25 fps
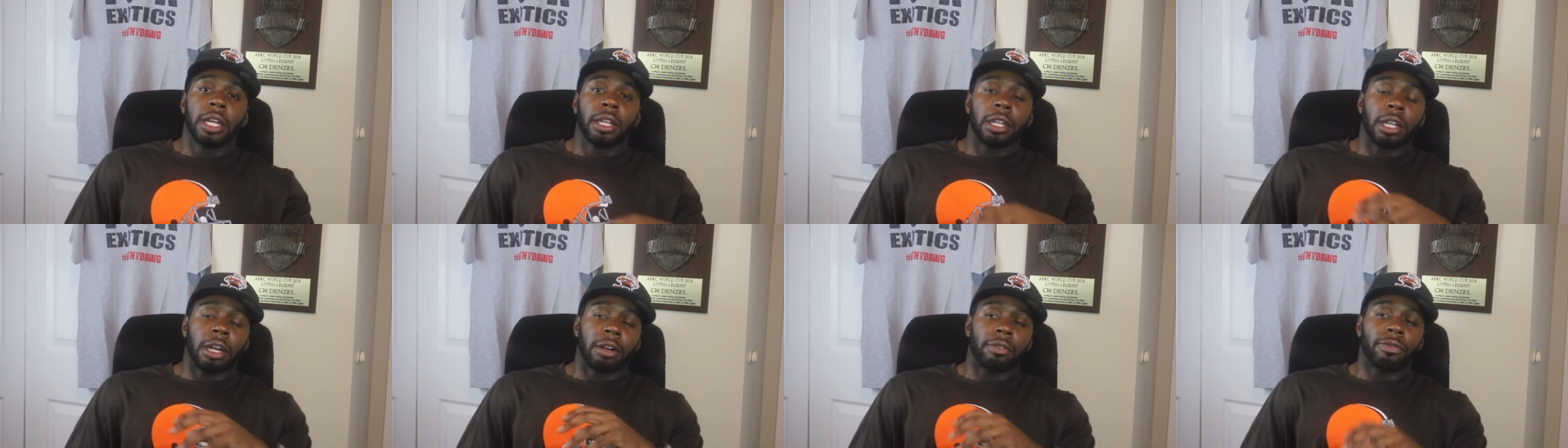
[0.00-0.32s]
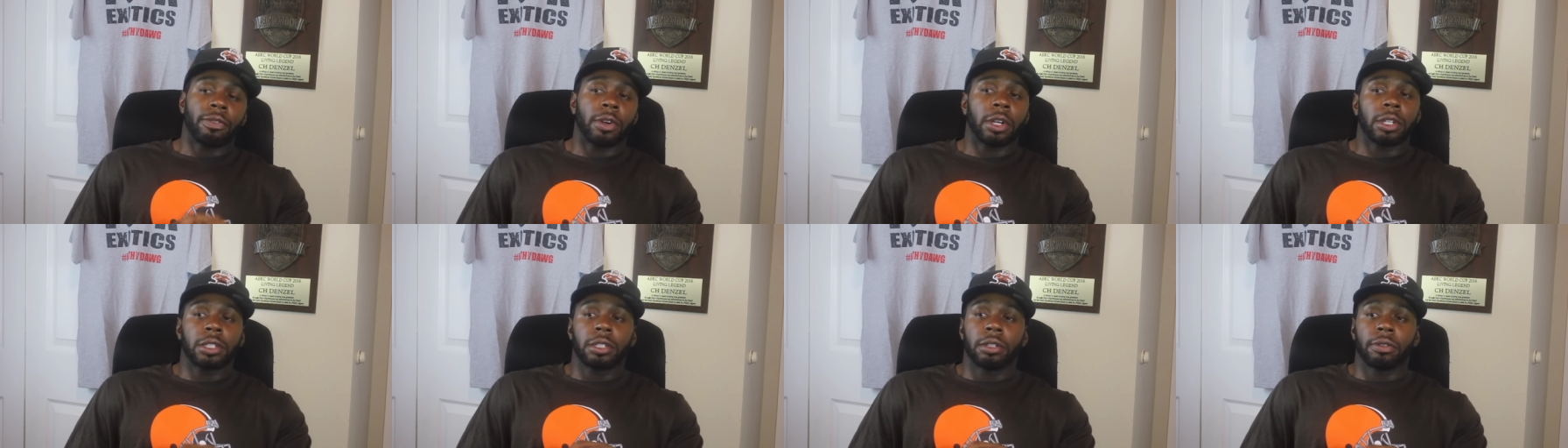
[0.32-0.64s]
Now,
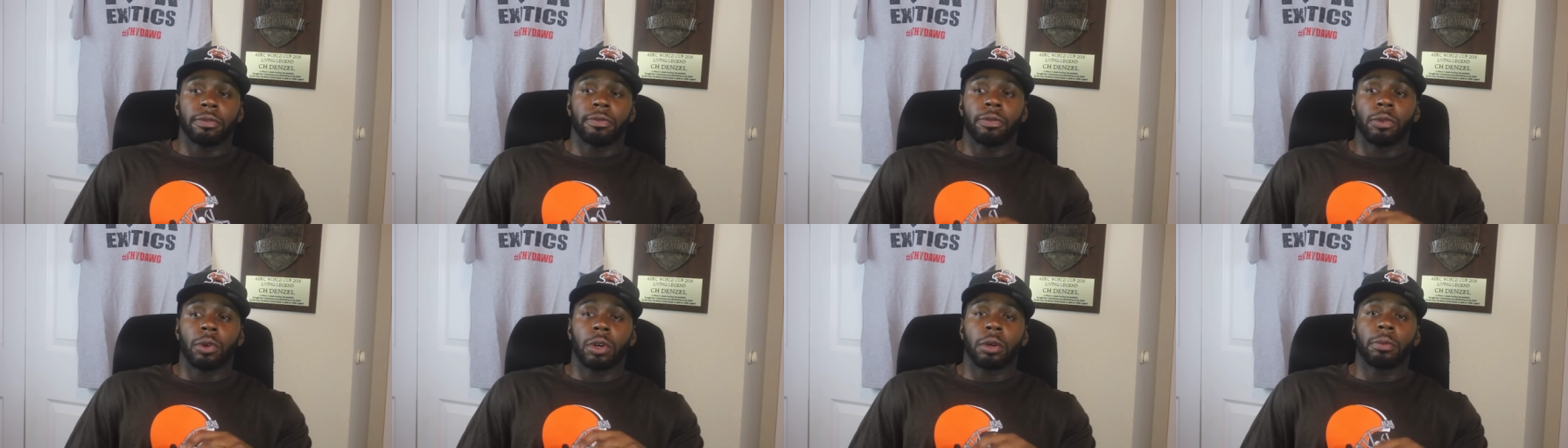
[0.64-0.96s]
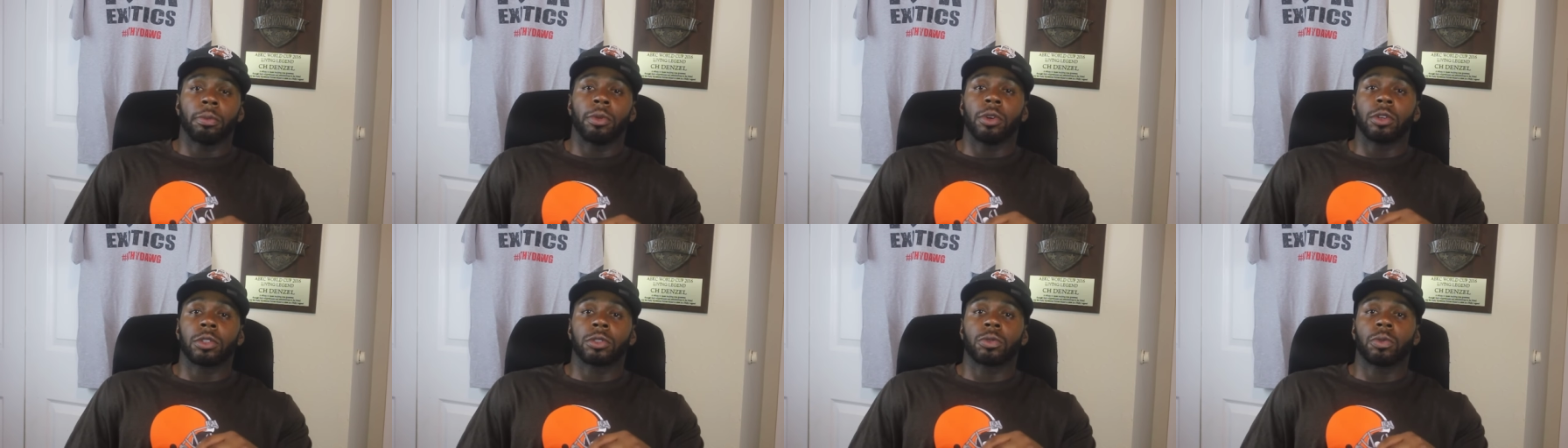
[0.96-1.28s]
first and
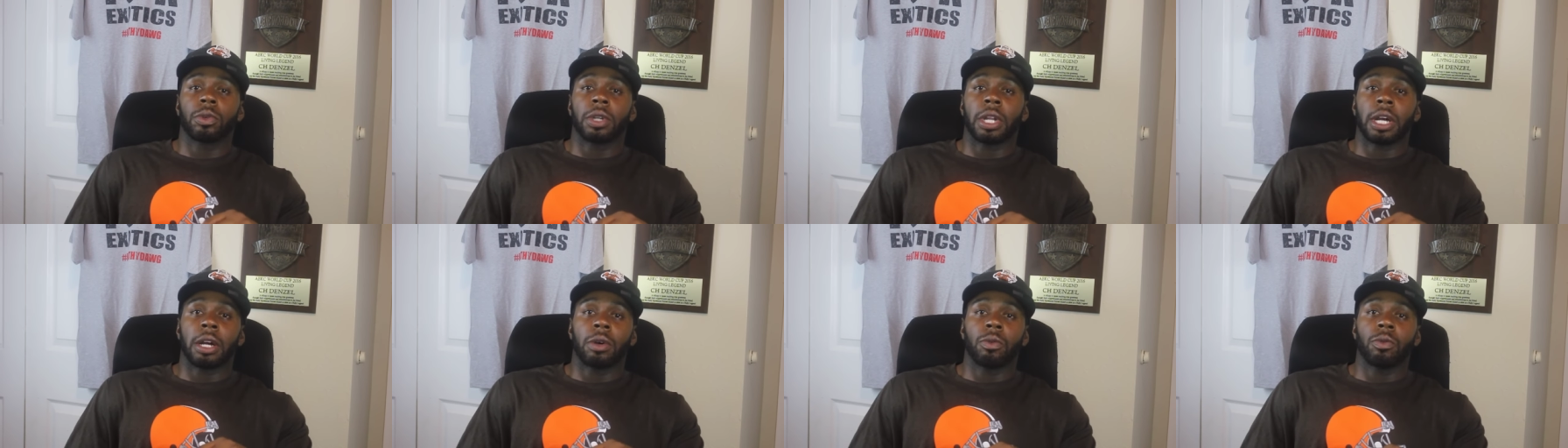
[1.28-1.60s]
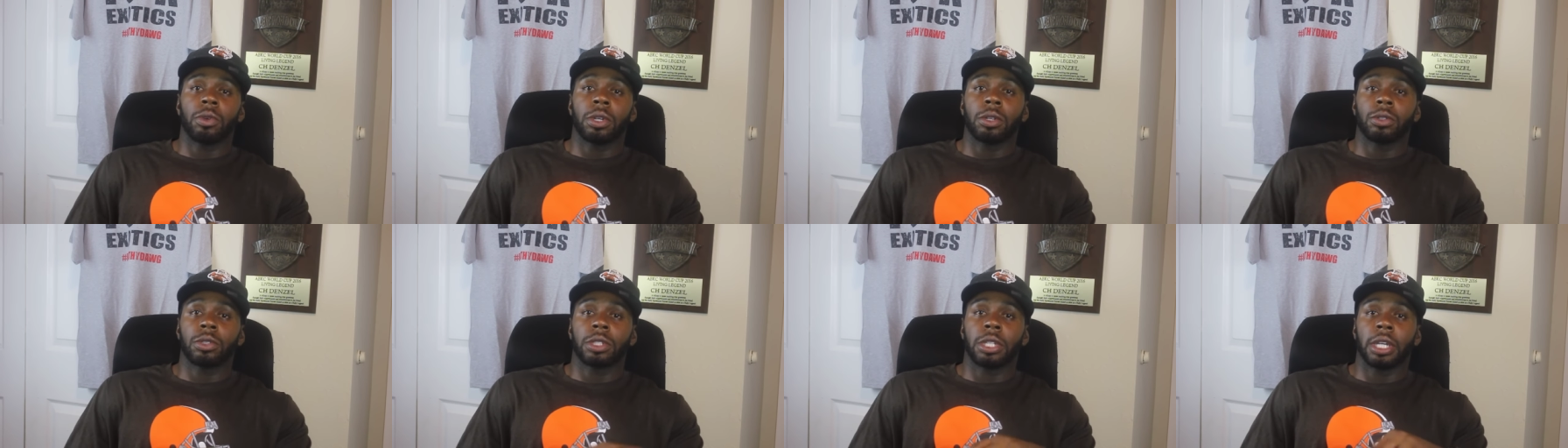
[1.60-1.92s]
foremost, what I
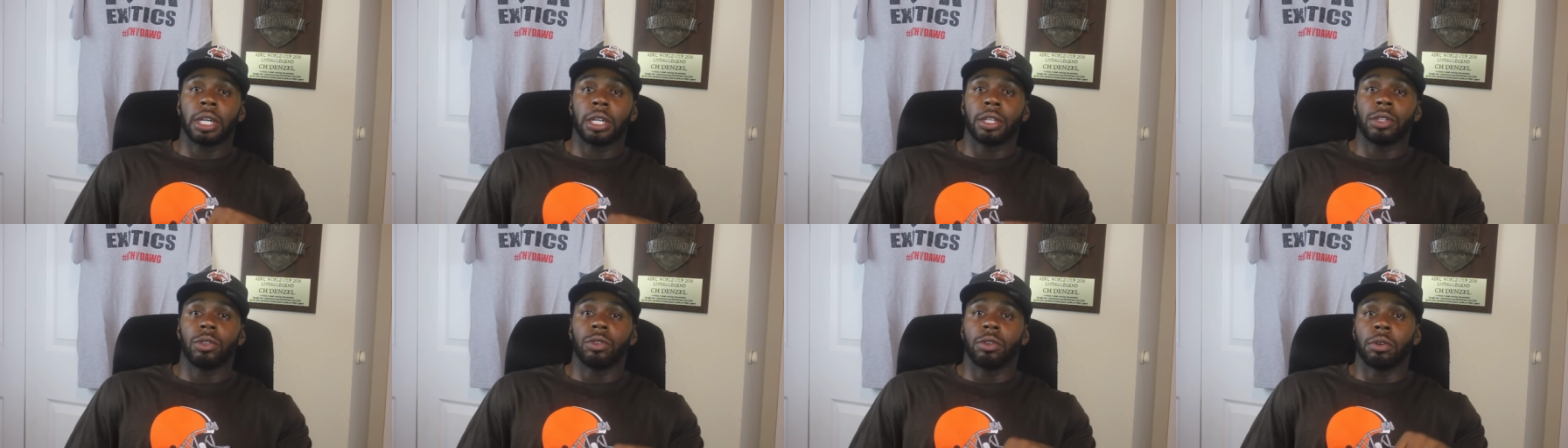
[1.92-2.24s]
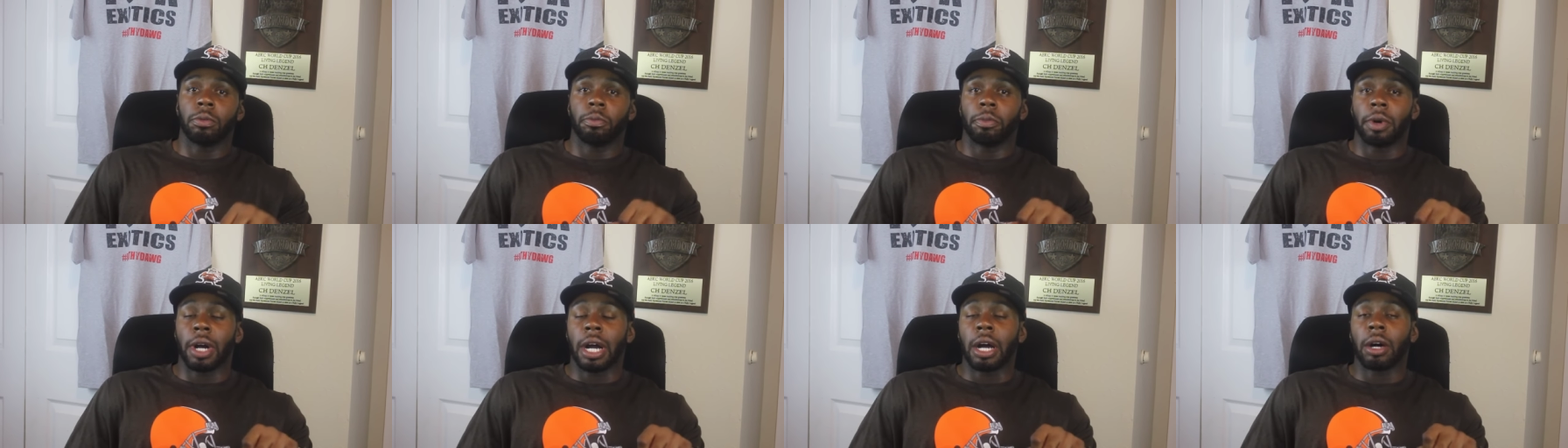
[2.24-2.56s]
will tell you
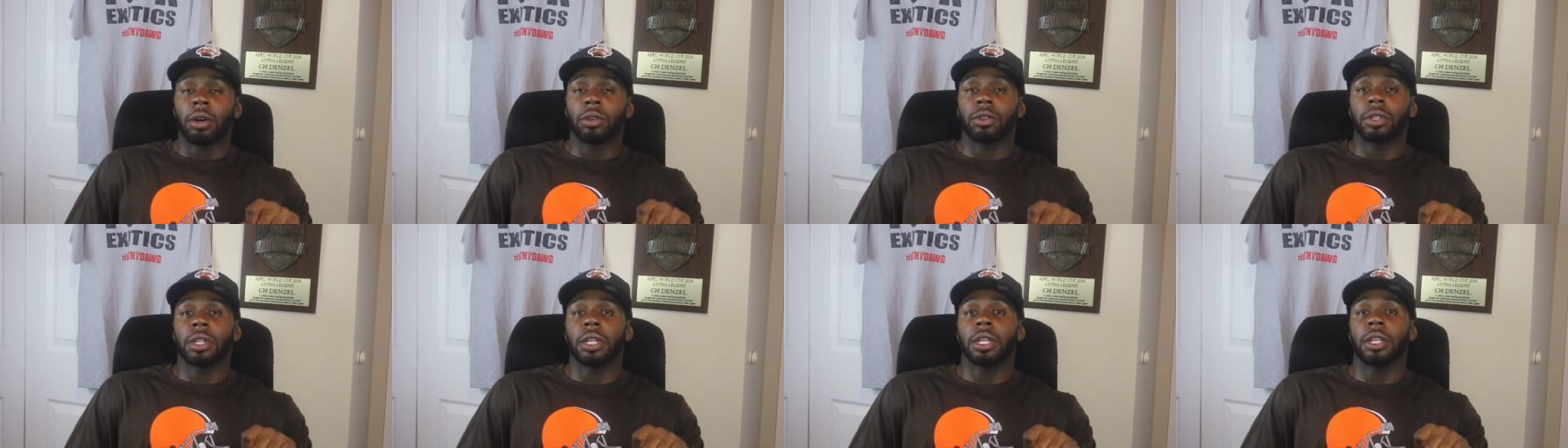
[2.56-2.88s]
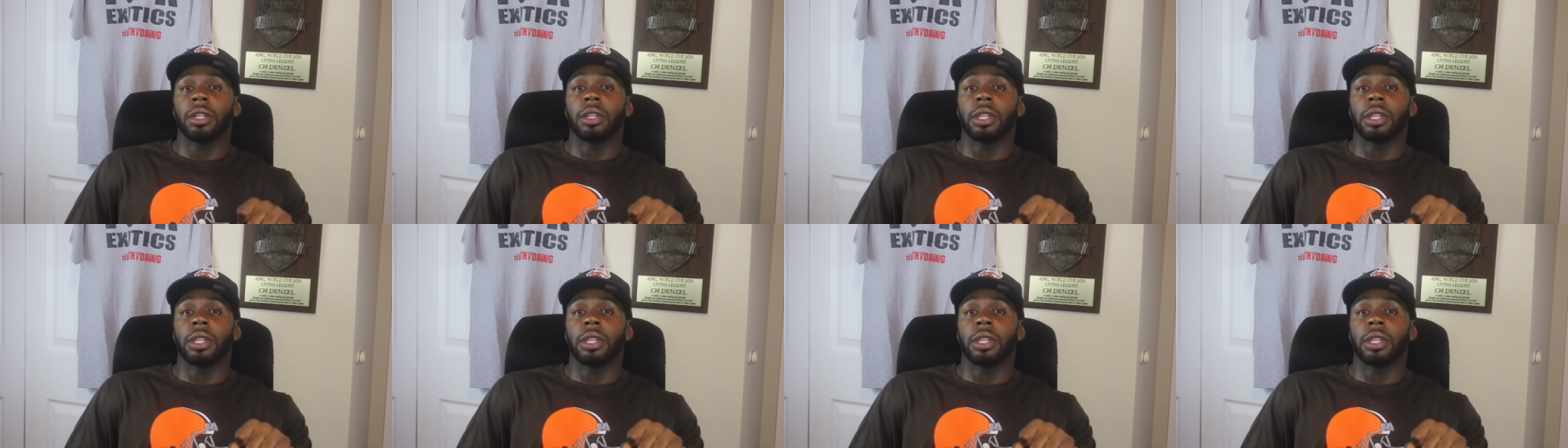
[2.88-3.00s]
about